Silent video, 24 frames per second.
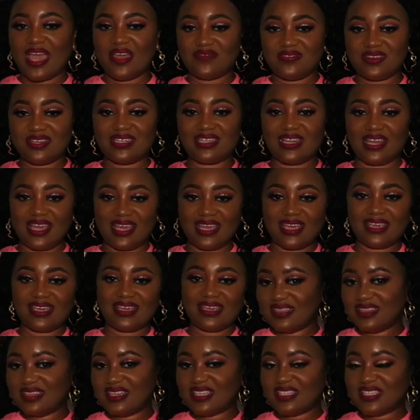every day.
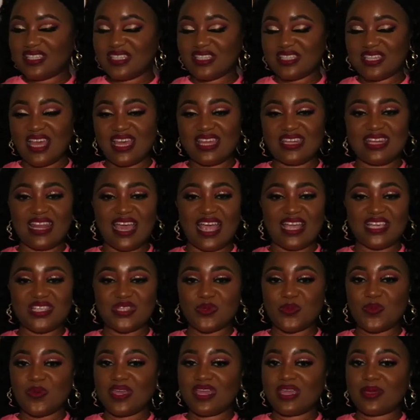This is a nice,
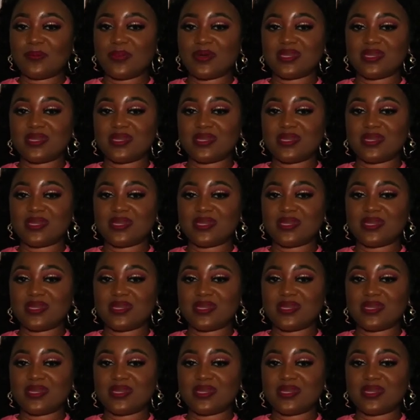quick,